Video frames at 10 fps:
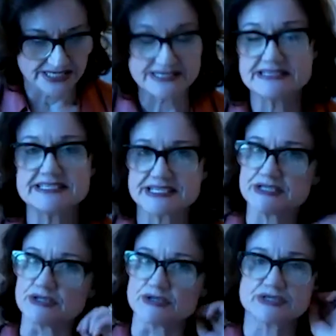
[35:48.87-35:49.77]

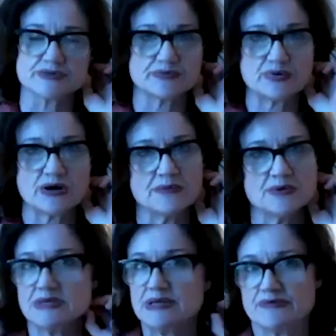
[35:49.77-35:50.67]
instilled
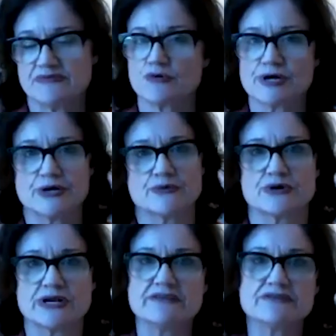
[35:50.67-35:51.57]
probably before you
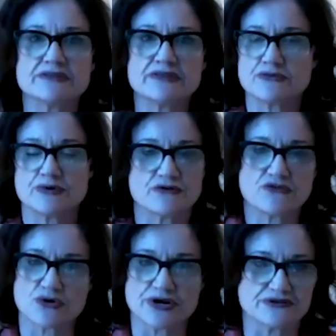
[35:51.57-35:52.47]
were even 3 or
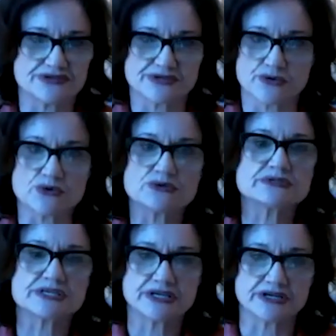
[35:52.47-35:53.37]
4 years
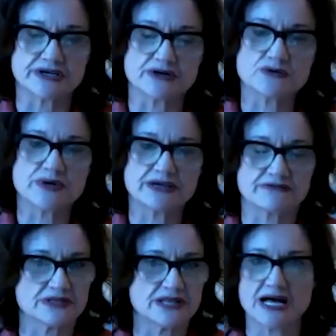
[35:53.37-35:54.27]
old. We
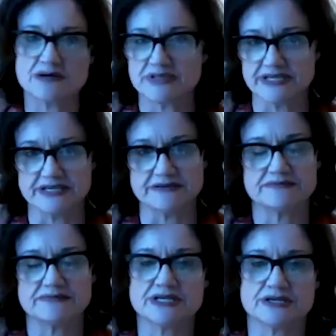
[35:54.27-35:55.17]
can
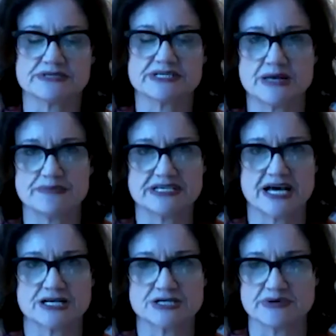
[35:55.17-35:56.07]
reliably, type
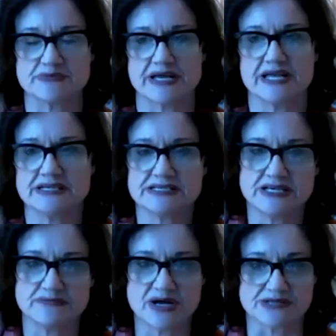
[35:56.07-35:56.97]
attachment by
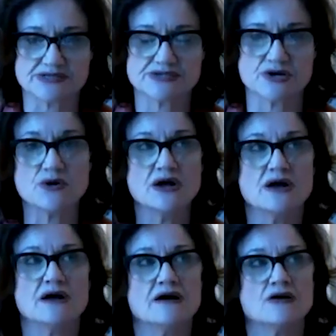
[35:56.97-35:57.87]
18 months. So
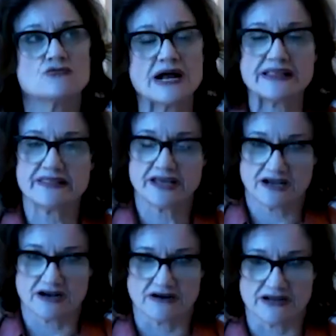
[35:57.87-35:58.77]
right
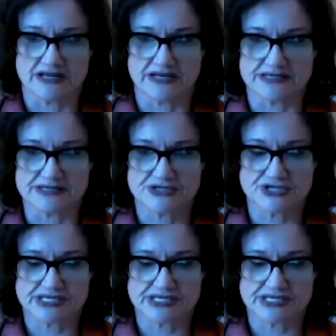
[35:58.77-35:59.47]
there, it is